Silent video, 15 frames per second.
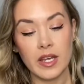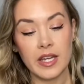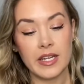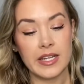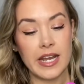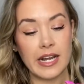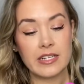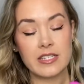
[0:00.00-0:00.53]

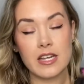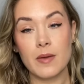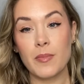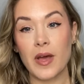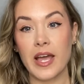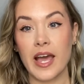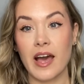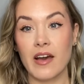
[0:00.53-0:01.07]
Next up,
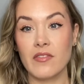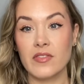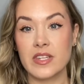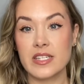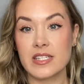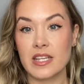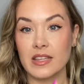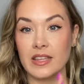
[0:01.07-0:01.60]
I have
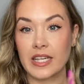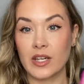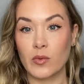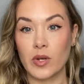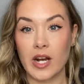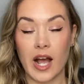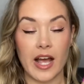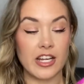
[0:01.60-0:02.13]
this
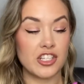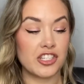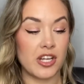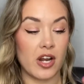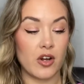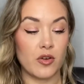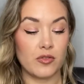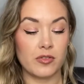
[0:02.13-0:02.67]
liquid
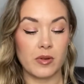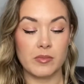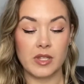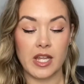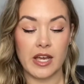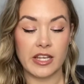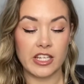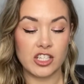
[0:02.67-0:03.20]
eyeshadow from
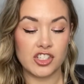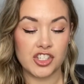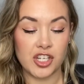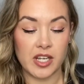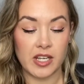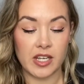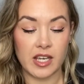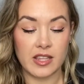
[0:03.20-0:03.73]
Lucky
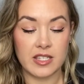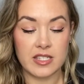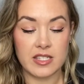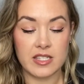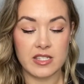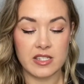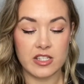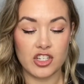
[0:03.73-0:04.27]
Chick, and this
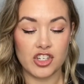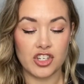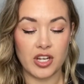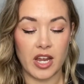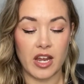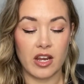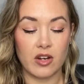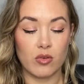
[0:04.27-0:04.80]
is the
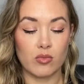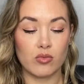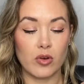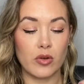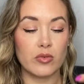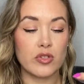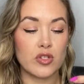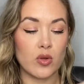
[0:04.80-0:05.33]
shade
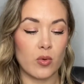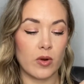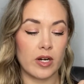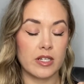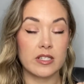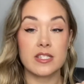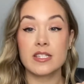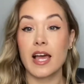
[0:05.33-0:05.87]
Rose
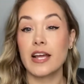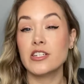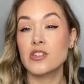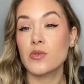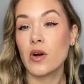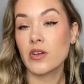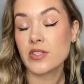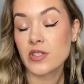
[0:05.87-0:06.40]
Quartz. I do
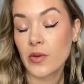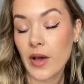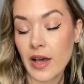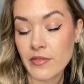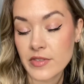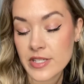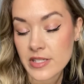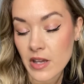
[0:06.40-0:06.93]
also have
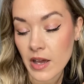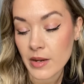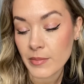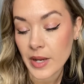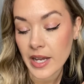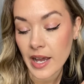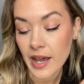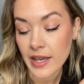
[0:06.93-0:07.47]
this on
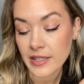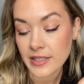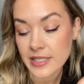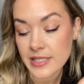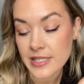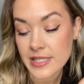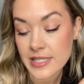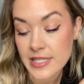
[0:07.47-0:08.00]
my
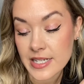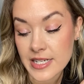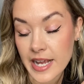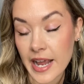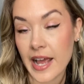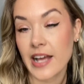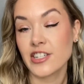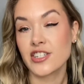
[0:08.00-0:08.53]
eyelids
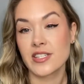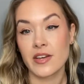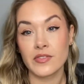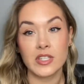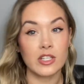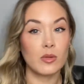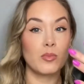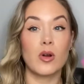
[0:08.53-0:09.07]
today. I just have a
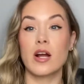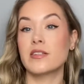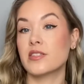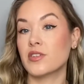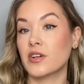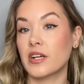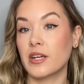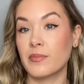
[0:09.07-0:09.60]
little
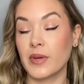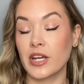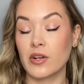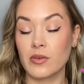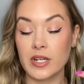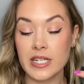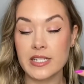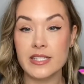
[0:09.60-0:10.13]
bronzer in my
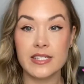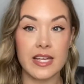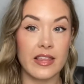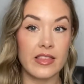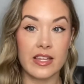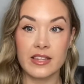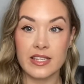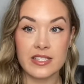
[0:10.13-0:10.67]
crease and
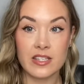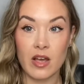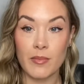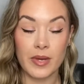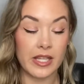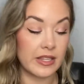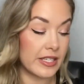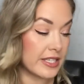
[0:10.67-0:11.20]
then this on
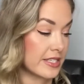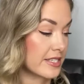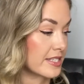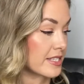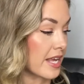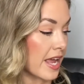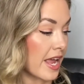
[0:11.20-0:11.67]
my lids